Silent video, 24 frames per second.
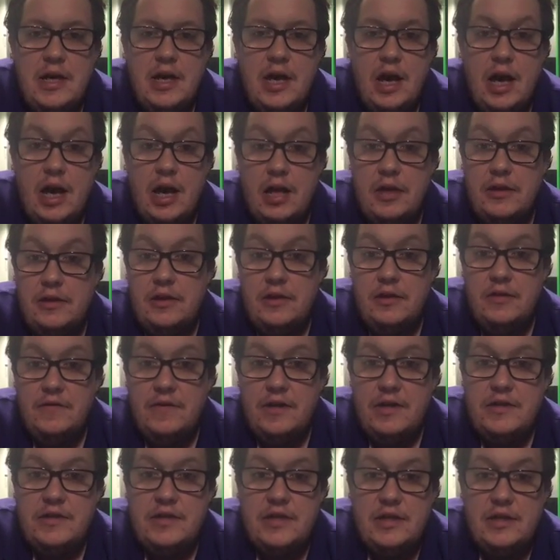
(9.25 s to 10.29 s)
The
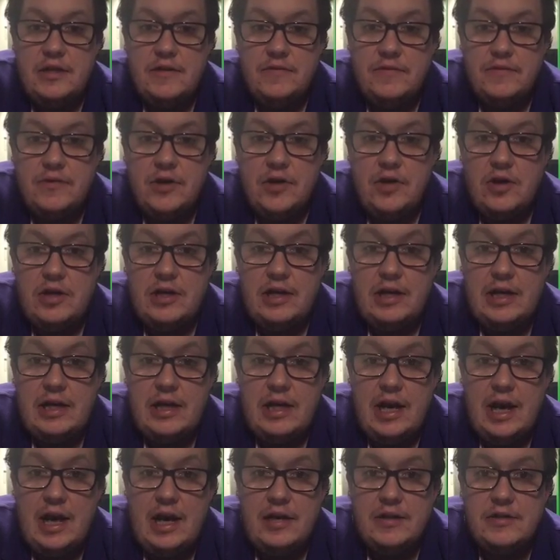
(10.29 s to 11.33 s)
university have kindly
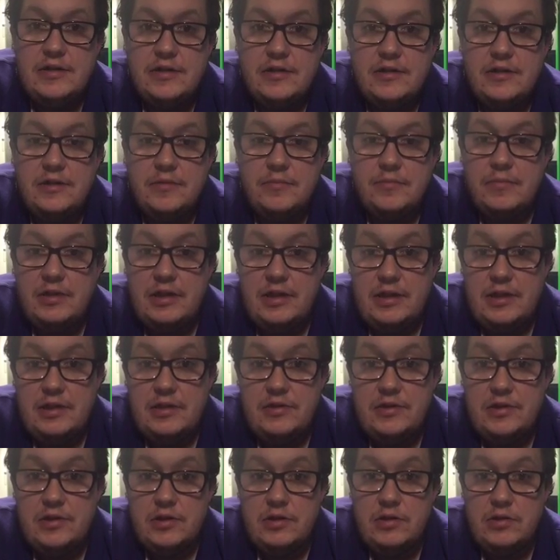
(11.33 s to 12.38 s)
asked me
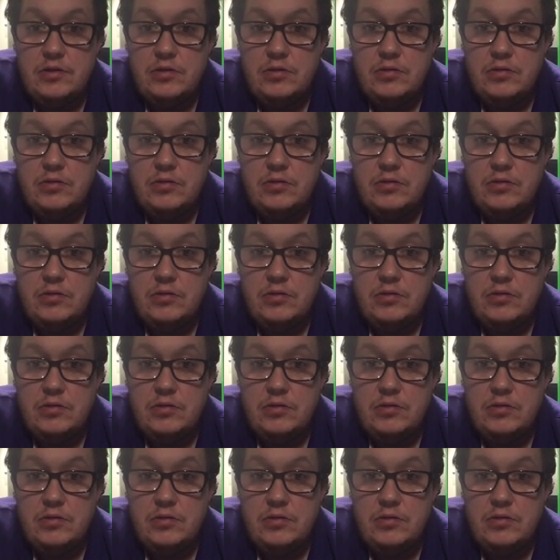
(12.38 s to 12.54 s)
to